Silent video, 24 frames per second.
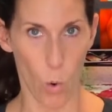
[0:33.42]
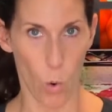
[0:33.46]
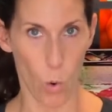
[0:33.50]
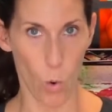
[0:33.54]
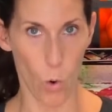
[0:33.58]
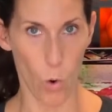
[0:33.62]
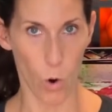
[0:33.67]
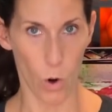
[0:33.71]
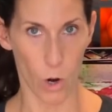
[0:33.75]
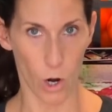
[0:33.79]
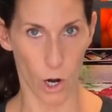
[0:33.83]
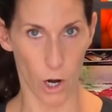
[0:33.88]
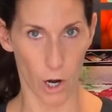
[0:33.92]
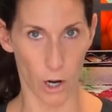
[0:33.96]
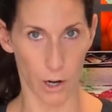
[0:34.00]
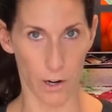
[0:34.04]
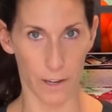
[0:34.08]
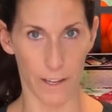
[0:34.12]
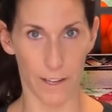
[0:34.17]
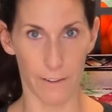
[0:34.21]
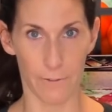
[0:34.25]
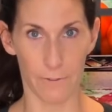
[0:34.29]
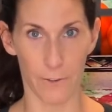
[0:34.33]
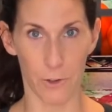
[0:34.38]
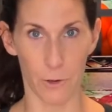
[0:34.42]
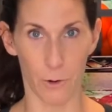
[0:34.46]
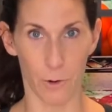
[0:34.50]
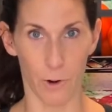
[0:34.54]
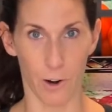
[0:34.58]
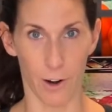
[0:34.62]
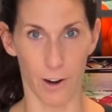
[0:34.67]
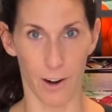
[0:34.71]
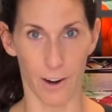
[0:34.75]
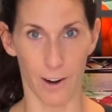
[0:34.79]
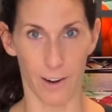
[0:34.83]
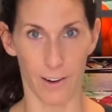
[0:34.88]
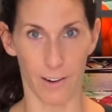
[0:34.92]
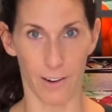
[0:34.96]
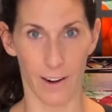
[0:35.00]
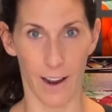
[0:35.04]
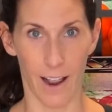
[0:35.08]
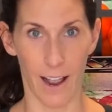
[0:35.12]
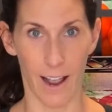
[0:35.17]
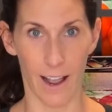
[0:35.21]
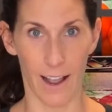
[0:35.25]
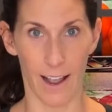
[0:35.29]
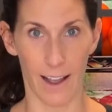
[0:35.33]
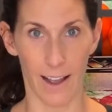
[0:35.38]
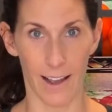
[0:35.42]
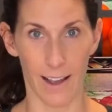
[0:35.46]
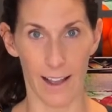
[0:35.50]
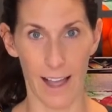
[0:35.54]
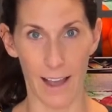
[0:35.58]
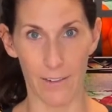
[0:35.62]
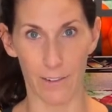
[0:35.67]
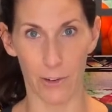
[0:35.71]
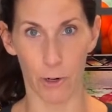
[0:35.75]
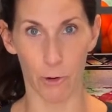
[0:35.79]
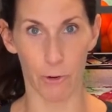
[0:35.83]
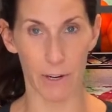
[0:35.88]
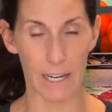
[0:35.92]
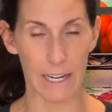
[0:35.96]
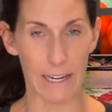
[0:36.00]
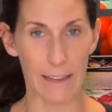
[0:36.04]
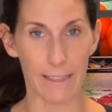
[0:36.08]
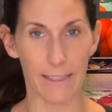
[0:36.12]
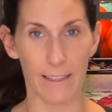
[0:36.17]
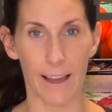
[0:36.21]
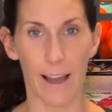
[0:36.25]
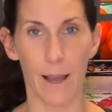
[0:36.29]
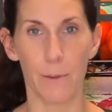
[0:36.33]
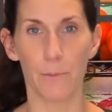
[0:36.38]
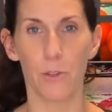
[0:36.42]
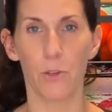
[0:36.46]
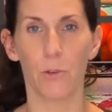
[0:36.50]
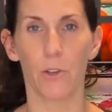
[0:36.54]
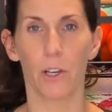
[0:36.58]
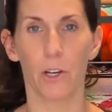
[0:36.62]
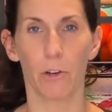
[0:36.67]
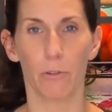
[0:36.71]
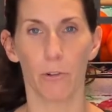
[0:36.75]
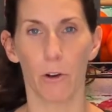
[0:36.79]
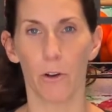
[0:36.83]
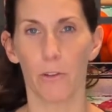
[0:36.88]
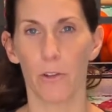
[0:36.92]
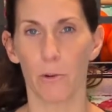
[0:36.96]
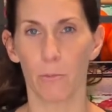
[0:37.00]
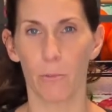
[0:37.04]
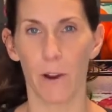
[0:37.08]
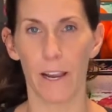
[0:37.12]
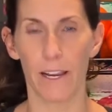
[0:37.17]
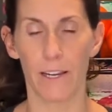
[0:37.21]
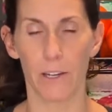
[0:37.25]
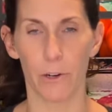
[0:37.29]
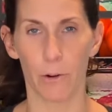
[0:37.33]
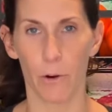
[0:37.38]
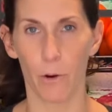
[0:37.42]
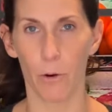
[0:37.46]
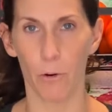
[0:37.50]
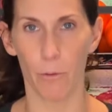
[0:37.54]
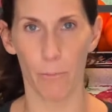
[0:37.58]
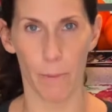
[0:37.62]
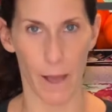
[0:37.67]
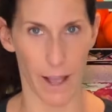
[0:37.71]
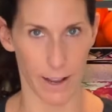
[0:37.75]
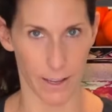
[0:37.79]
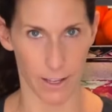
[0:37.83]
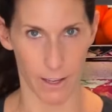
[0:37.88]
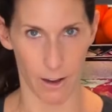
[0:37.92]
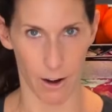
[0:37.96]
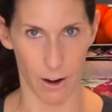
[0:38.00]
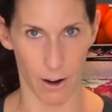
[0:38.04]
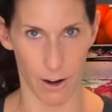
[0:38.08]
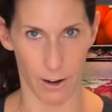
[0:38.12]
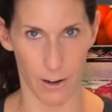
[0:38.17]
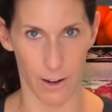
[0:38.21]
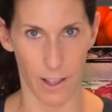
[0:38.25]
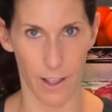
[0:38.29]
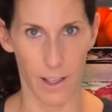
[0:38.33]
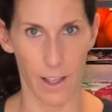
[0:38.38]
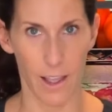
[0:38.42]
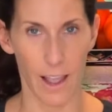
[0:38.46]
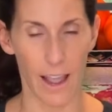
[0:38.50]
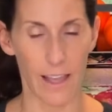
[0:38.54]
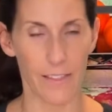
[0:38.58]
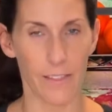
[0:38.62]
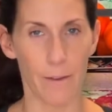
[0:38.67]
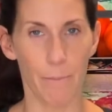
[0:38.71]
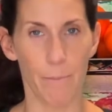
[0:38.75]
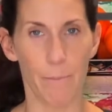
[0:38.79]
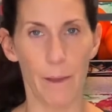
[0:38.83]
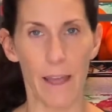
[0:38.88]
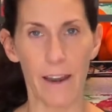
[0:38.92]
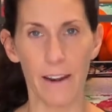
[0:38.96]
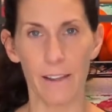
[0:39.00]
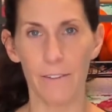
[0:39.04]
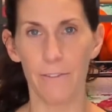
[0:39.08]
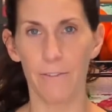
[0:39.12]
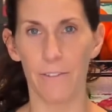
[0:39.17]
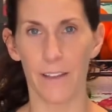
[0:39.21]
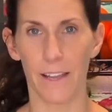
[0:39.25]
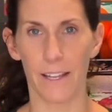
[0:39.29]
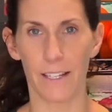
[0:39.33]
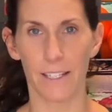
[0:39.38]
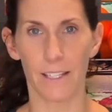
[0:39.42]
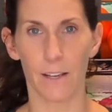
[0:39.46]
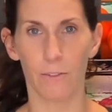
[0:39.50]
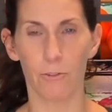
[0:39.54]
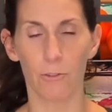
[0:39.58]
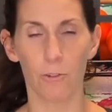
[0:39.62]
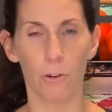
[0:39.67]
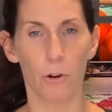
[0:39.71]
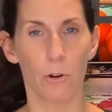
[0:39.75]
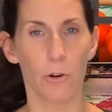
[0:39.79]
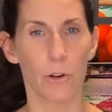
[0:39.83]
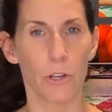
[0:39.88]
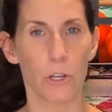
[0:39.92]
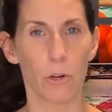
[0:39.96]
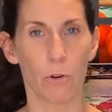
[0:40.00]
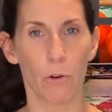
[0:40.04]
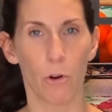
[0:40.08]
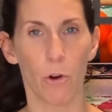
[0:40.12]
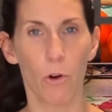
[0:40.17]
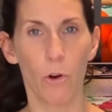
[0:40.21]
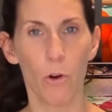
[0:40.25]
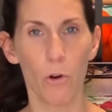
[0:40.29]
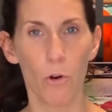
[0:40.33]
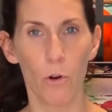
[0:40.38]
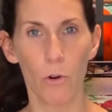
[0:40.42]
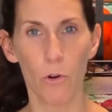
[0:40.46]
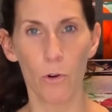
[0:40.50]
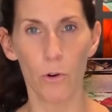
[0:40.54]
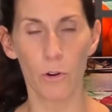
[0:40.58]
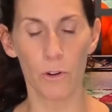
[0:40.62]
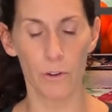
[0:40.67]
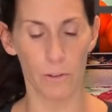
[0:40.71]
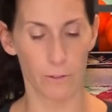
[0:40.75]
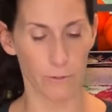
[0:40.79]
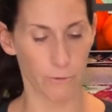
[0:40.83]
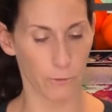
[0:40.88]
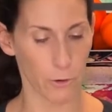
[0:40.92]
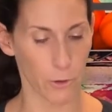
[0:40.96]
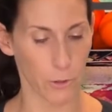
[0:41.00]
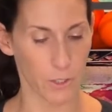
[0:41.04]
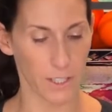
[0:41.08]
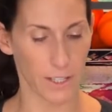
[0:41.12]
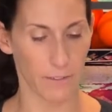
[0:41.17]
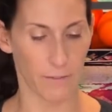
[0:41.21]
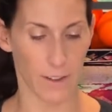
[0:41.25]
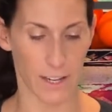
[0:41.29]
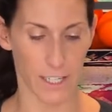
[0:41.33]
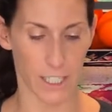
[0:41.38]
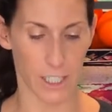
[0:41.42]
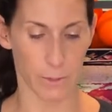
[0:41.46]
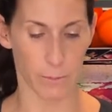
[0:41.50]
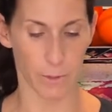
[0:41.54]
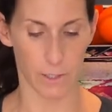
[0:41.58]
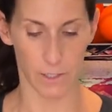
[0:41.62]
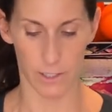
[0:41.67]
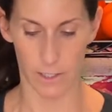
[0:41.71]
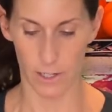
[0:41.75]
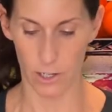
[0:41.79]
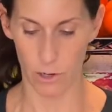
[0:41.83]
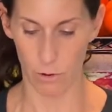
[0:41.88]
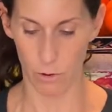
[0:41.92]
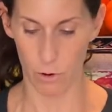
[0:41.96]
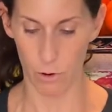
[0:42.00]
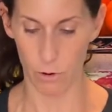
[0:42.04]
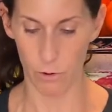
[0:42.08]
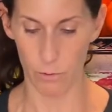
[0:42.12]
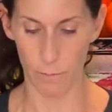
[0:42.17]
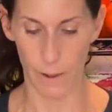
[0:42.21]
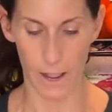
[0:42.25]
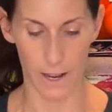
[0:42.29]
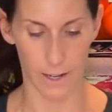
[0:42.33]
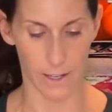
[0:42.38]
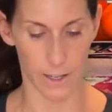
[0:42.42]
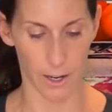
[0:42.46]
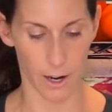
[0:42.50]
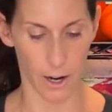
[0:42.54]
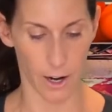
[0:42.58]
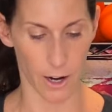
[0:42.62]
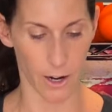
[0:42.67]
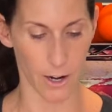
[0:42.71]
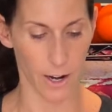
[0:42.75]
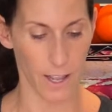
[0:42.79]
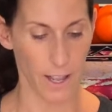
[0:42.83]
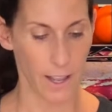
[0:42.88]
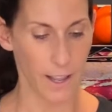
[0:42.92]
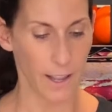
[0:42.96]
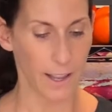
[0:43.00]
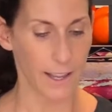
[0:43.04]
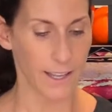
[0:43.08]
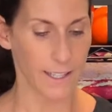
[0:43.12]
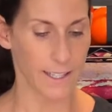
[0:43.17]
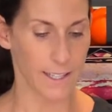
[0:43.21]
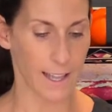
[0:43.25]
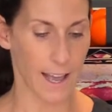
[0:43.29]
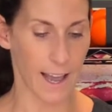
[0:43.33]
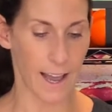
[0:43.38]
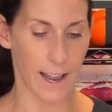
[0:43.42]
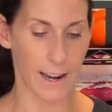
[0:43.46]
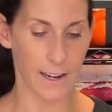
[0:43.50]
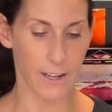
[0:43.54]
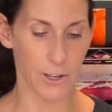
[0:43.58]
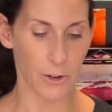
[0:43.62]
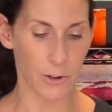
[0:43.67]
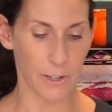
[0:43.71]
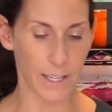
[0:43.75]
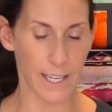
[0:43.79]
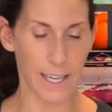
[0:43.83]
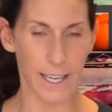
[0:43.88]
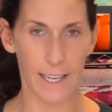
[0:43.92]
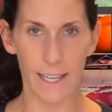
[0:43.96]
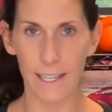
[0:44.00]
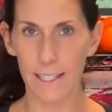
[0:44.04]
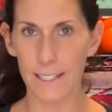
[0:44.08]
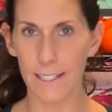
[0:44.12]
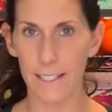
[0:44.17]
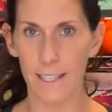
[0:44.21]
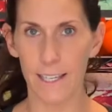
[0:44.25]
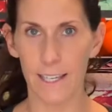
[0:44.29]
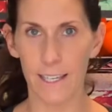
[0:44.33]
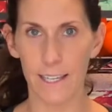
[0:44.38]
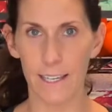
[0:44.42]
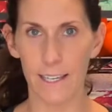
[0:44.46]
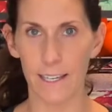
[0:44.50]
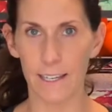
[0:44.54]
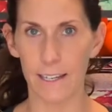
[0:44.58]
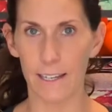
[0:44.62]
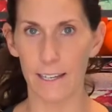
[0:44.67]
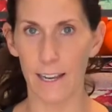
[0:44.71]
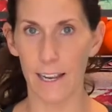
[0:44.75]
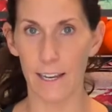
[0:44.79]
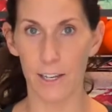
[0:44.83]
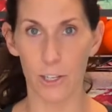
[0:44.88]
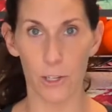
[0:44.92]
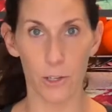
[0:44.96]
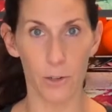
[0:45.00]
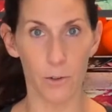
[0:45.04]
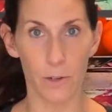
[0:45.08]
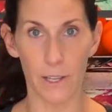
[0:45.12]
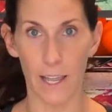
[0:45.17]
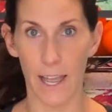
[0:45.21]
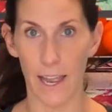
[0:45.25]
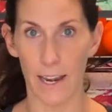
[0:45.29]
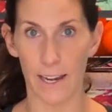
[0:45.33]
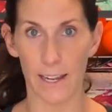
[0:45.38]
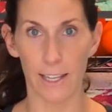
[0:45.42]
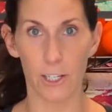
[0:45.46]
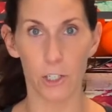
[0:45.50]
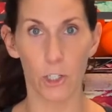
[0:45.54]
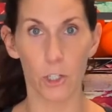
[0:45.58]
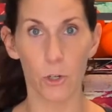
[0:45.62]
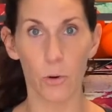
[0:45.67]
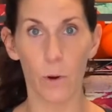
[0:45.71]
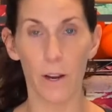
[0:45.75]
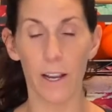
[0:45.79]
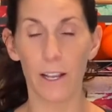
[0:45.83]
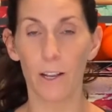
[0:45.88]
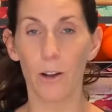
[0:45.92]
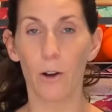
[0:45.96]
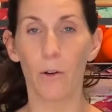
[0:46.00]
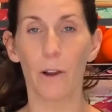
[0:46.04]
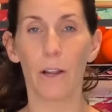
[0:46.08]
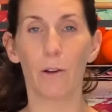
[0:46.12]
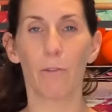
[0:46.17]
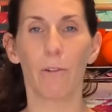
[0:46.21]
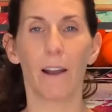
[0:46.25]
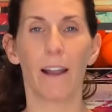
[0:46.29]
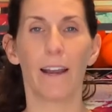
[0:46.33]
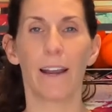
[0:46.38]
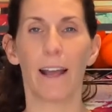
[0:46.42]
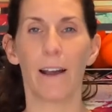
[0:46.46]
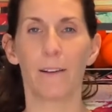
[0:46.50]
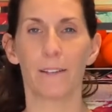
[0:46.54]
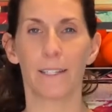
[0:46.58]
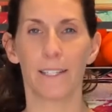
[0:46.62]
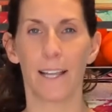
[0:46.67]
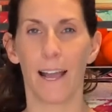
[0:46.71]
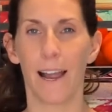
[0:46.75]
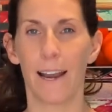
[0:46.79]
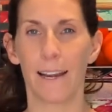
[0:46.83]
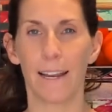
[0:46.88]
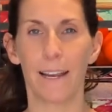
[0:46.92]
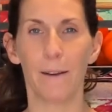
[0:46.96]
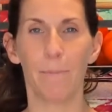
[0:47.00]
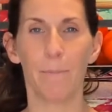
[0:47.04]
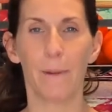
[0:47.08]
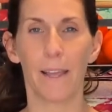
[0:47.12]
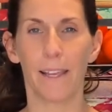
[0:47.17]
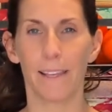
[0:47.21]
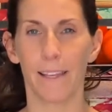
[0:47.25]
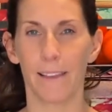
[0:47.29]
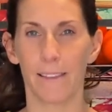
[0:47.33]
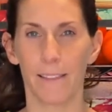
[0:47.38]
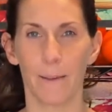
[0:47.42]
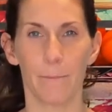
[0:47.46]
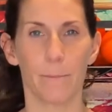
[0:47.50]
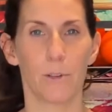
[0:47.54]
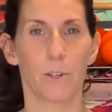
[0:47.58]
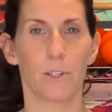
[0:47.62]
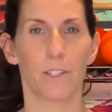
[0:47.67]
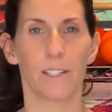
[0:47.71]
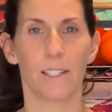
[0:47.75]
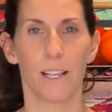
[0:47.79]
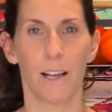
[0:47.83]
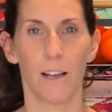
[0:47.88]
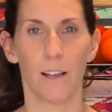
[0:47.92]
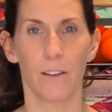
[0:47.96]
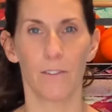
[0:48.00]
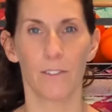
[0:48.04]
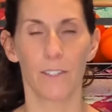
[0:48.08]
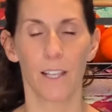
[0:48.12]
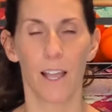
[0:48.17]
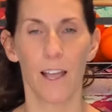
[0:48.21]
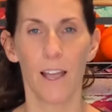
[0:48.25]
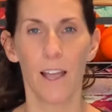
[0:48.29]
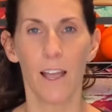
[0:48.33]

or if you have a green thumb, you can grow them right in your own backyard. And the benefits of growing your own fruits and vegetables in your own backyard is that your kids can, and you can, enjoy going right outside and picking them yourselves.